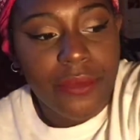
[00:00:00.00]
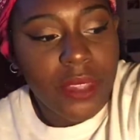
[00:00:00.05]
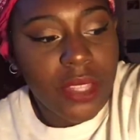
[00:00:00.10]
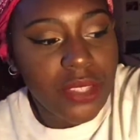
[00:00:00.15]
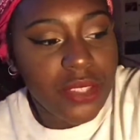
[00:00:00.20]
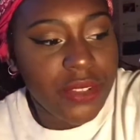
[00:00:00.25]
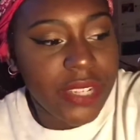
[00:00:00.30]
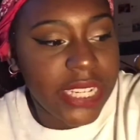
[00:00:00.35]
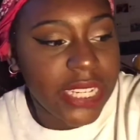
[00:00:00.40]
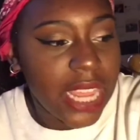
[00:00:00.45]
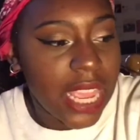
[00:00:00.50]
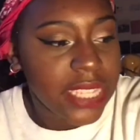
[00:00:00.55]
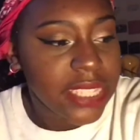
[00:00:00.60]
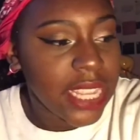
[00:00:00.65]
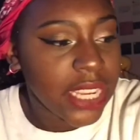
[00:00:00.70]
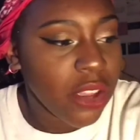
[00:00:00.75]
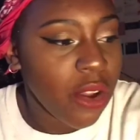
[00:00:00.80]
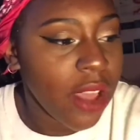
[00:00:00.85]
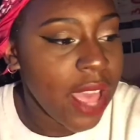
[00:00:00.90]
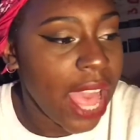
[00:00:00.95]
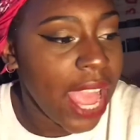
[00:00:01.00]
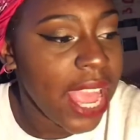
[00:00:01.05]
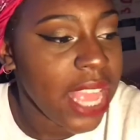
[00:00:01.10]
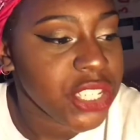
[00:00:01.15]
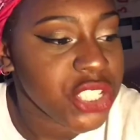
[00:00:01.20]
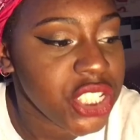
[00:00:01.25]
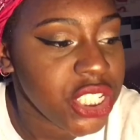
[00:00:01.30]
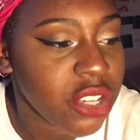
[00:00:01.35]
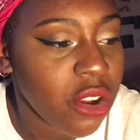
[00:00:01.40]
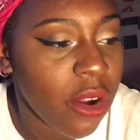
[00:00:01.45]
It's really nice. I
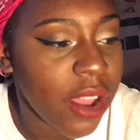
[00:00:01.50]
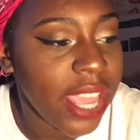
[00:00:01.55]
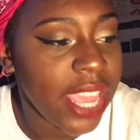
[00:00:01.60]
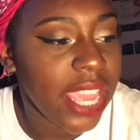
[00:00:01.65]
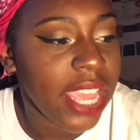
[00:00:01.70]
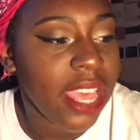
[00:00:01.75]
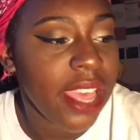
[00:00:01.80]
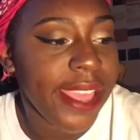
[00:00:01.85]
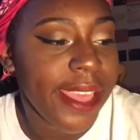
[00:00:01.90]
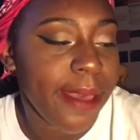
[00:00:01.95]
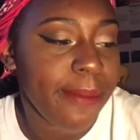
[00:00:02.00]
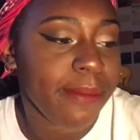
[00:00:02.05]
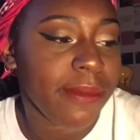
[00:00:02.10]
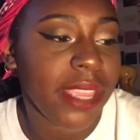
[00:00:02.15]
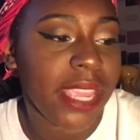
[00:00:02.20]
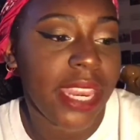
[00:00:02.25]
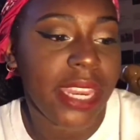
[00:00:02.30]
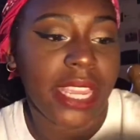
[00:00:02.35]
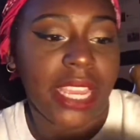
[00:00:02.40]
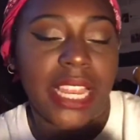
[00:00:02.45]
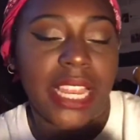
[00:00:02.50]
actually got it in a